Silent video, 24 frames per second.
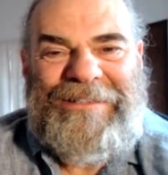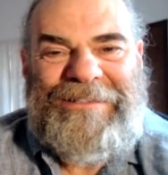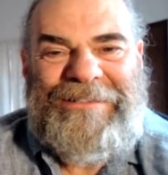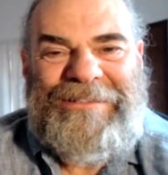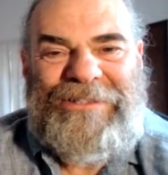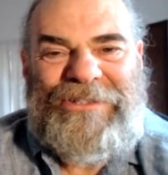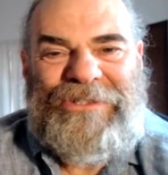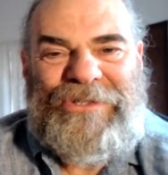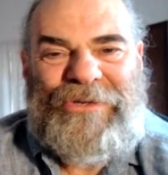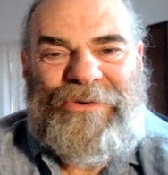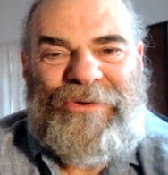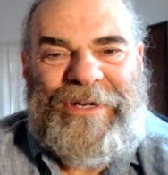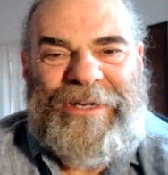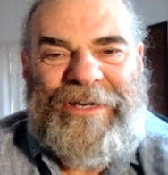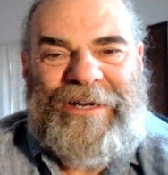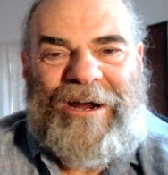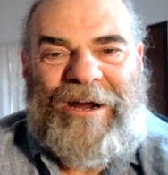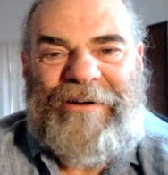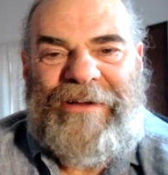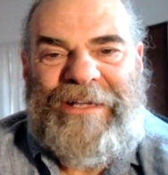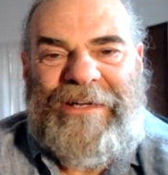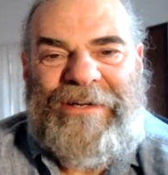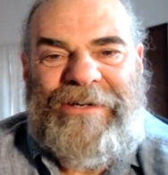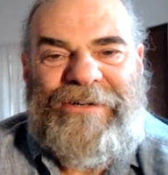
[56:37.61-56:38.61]
to treat
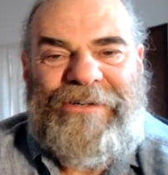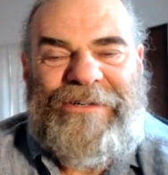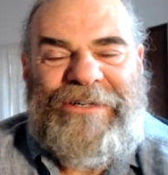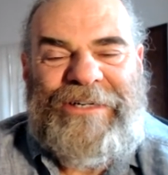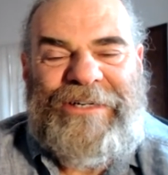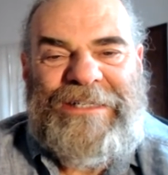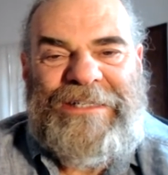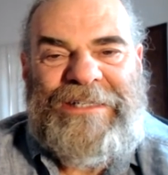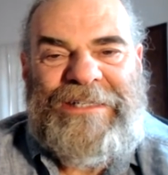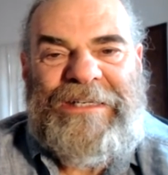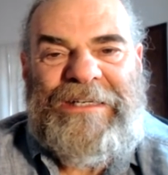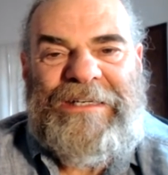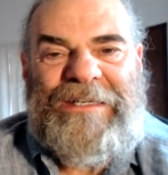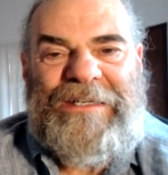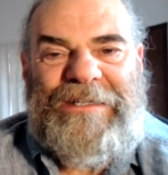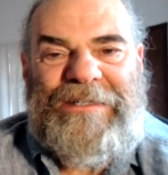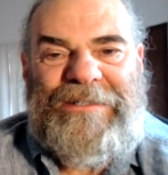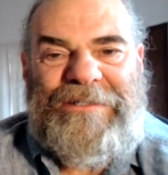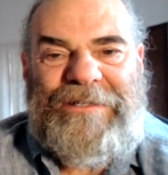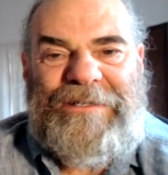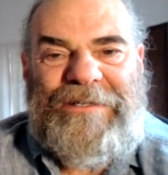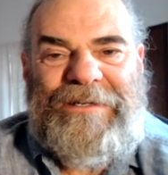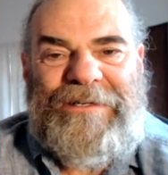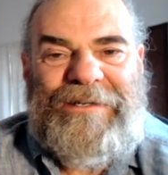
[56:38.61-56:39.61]
our inner
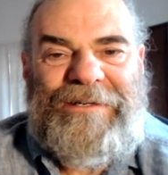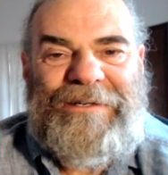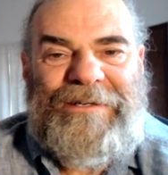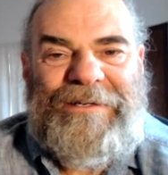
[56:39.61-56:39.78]
disease,